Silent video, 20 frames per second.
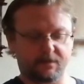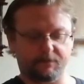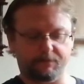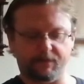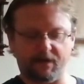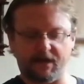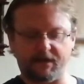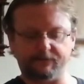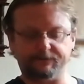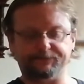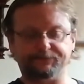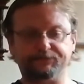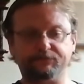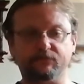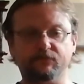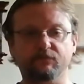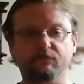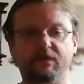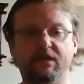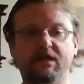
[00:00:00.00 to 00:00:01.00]
But
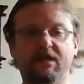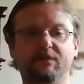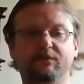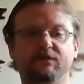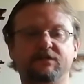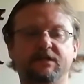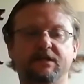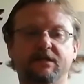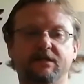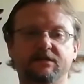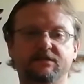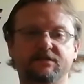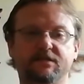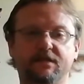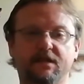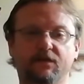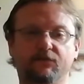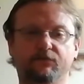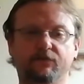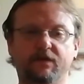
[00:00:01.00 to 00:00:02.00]
being able to get into
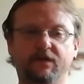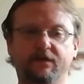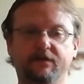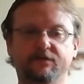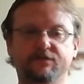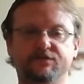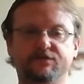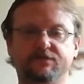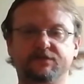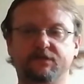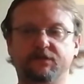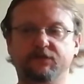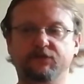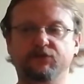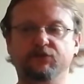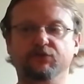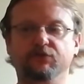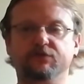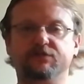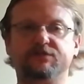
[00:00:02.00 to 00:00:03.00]
that range,
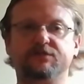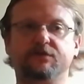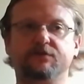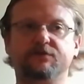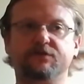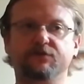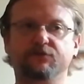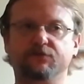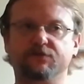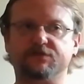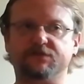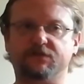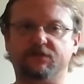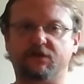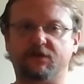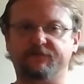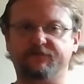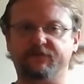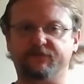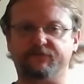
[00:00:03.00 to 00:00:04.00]
you'll start to notice a lot
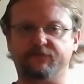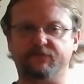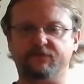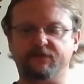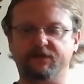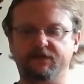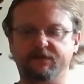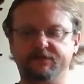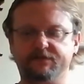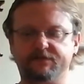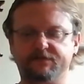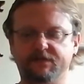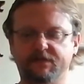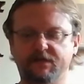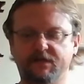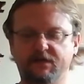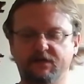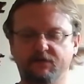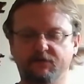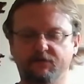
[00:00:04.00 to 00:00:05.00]
of different things.
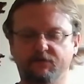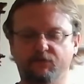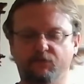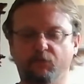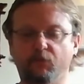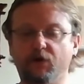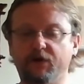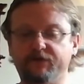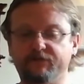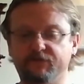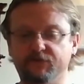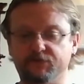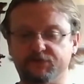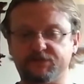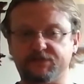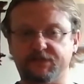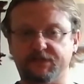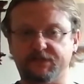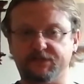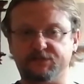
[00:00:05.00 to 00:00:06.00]
One of those
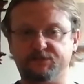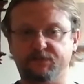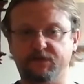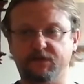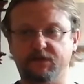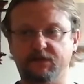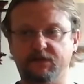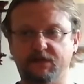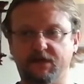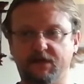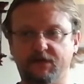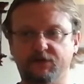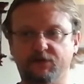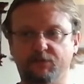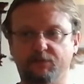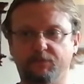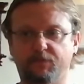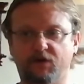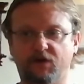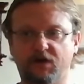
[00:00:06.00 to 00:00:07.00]
things being that your
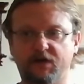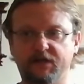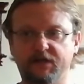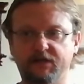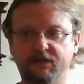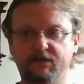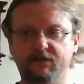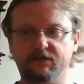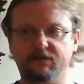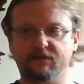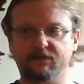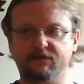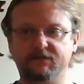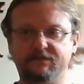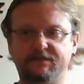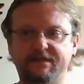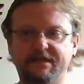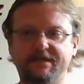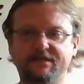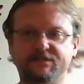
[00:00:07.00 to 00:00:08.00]
body
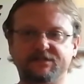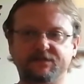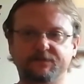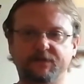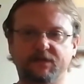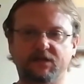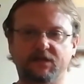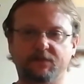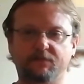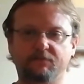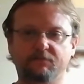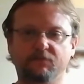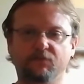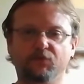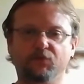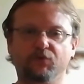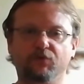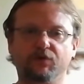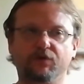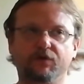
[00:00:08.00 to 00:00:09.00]
tends to become
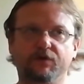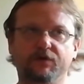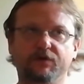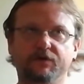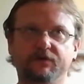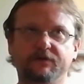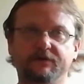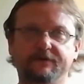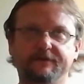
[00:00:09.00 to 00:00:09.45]
more,